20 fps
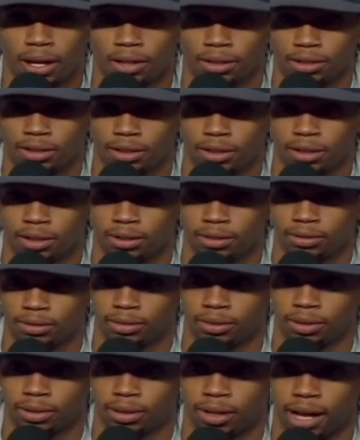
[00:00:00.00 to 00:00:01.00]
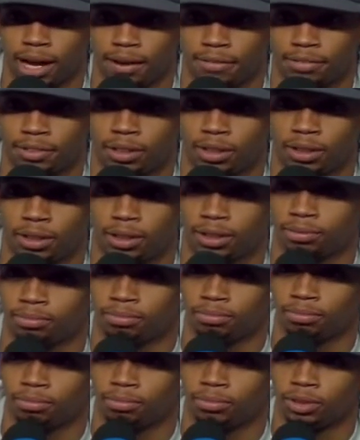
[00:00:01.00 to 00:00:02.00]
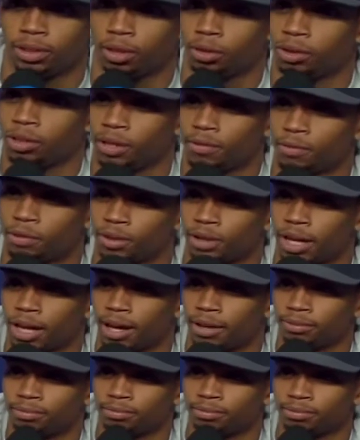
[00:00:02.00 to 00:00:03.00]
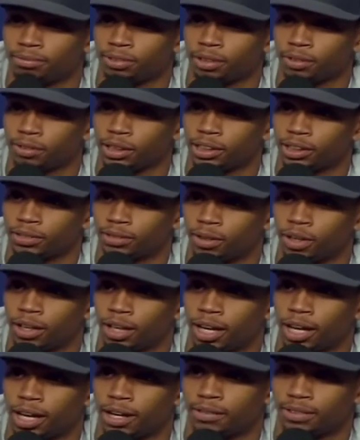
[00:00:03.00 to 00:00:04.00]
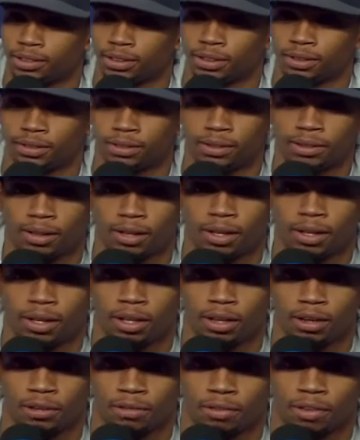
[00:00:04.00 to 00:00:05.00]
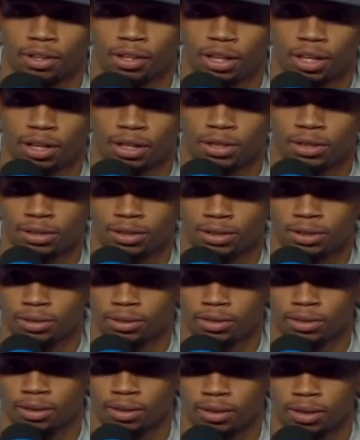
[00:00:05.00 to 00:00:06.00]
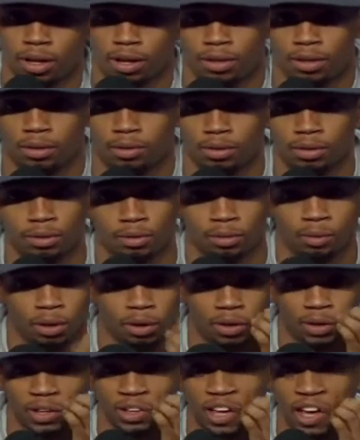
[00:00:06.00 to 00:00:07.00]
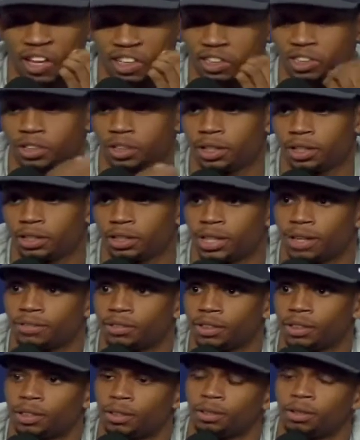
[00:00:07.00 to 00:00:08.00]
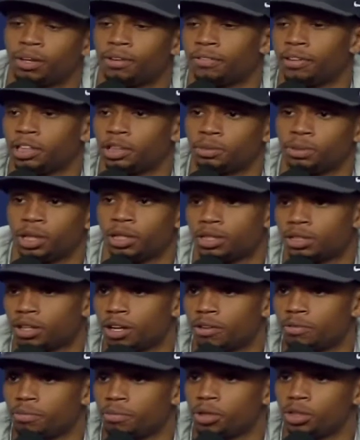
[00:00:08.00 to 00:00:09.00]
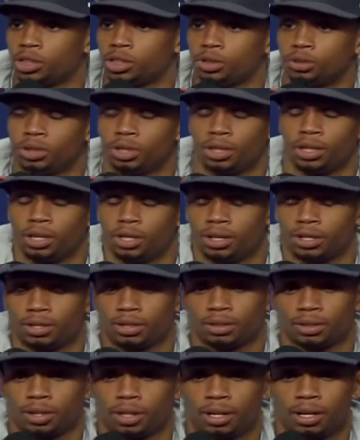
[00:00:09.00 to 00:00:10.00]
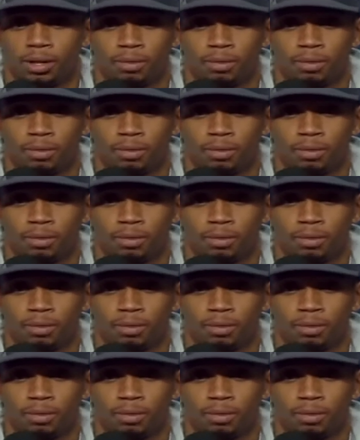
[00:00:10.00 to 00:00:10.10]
and to have to, you know, live with that for the rest of our lives, and, you know, for the years of the, you know, the extra years after our freshman year, our sophomore and junior year,